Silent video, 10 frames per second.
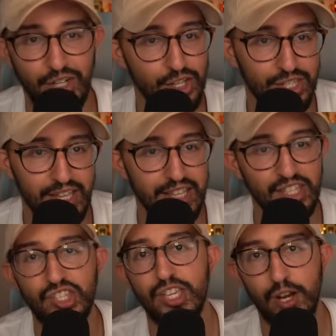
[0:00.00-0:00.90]
and just
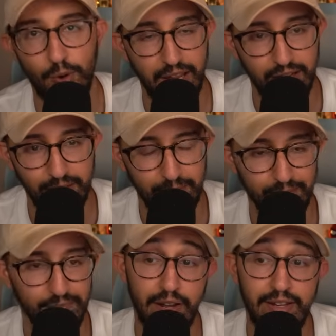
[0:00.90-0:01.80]
incinerate it.
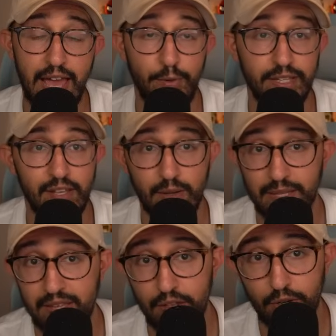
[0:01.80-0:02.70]
All right, now we can talk
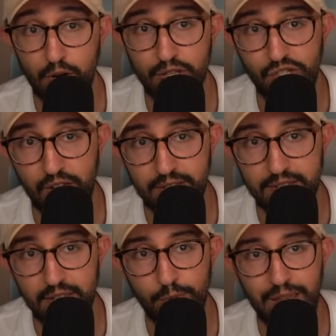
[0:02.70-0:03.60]
about the other cards.
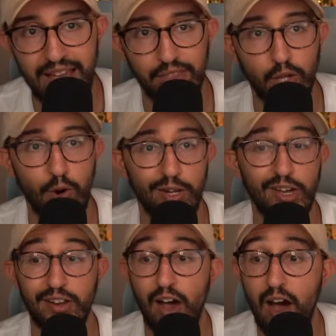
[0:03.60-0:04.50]
Jellicent, we had the card
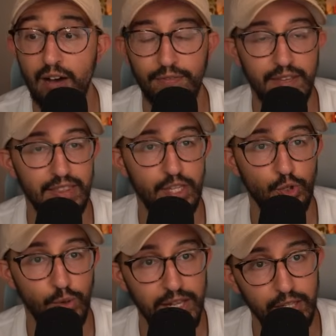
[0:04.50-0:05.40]
cut off in the
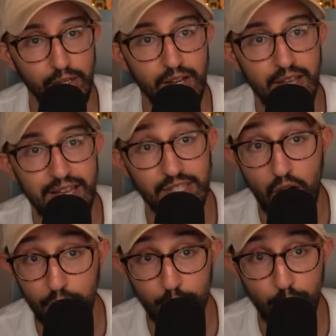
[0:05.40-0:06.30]
trailer. It's
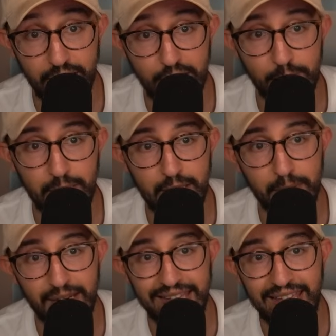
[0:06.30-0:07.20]
120
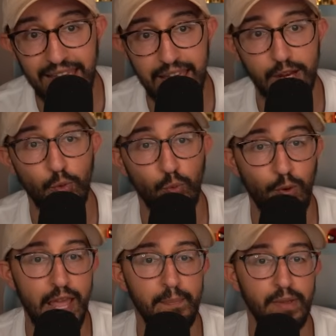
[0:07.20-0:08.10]
HP, but it can
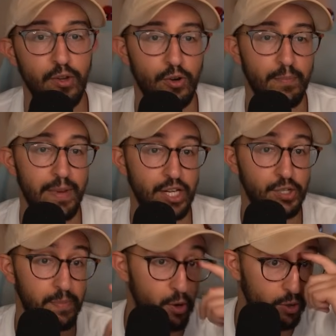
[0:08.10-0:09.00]
ramp your
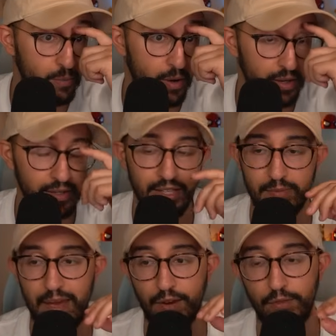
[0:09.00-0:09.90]
benched Pokemon. It doesn't